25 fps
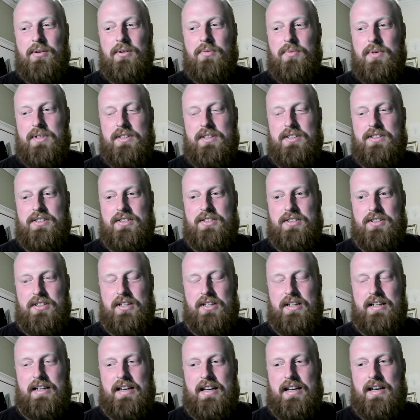
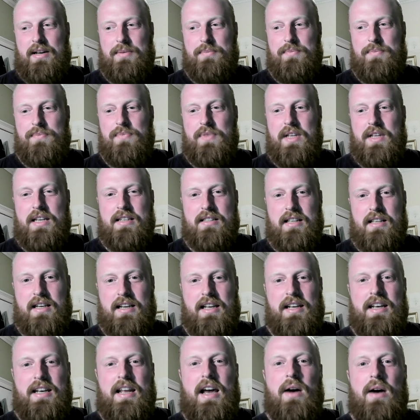which is
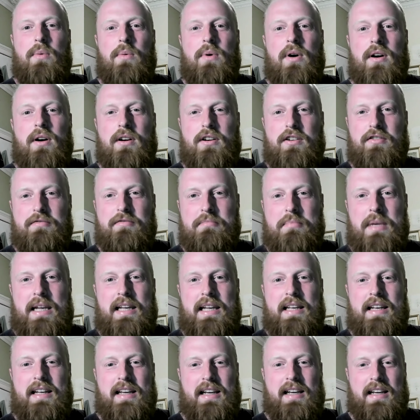like a network of
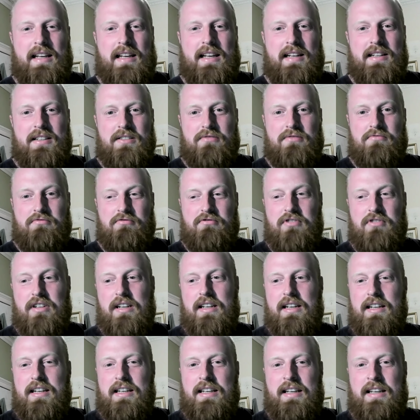meaning, and it's
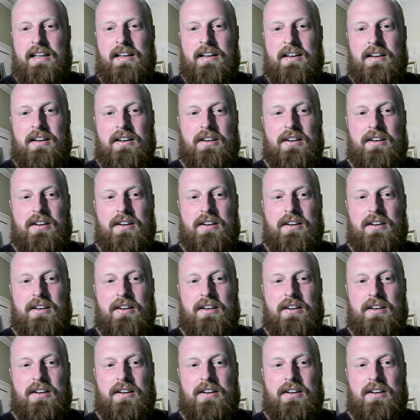really